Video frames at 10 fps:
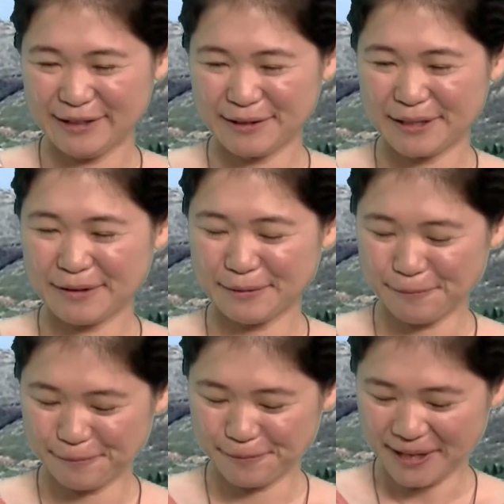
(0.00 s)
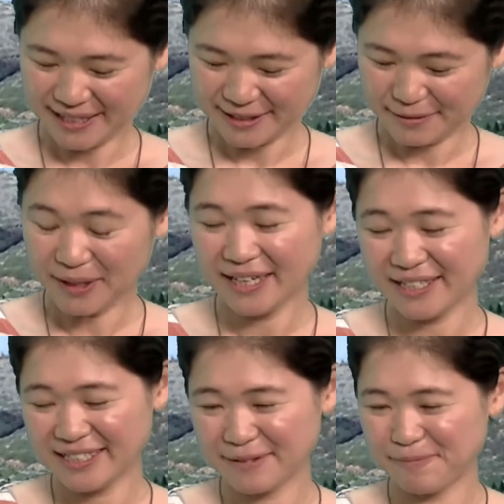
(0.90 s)
The first, well,
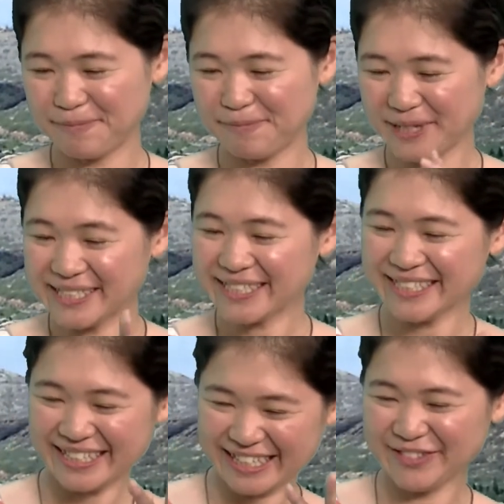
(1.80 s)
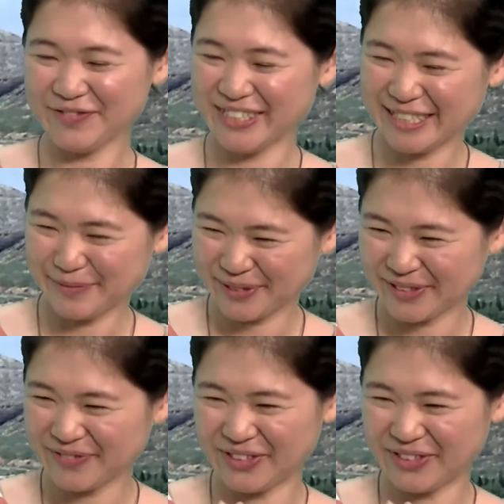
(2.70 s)
it's very comfortable oh.